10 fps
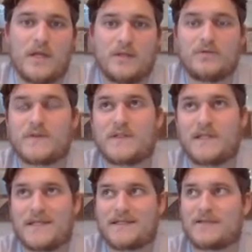you'll
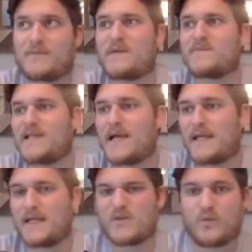see that sometimes
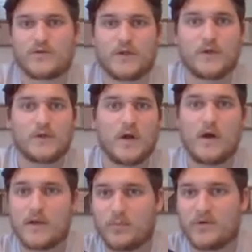ligands will turn
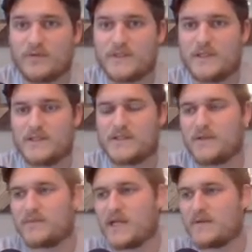on a protein.
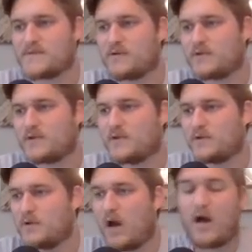Sometimes they'll
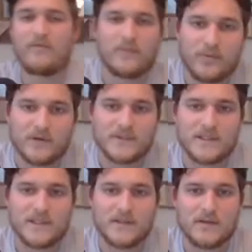turn off a
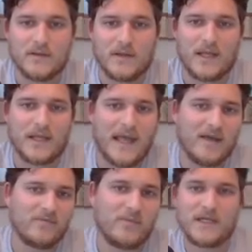protein. They
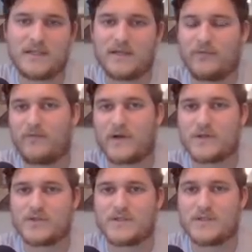have many different
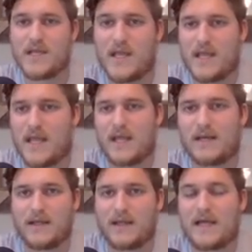functions,
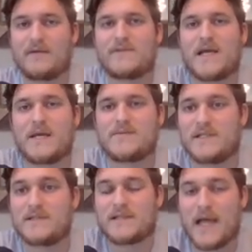and a lot of times
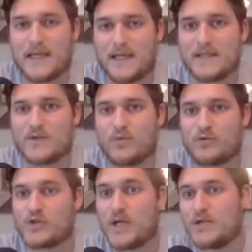these ligands
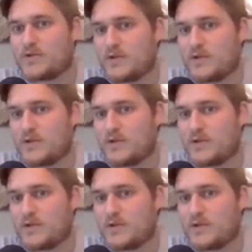will change the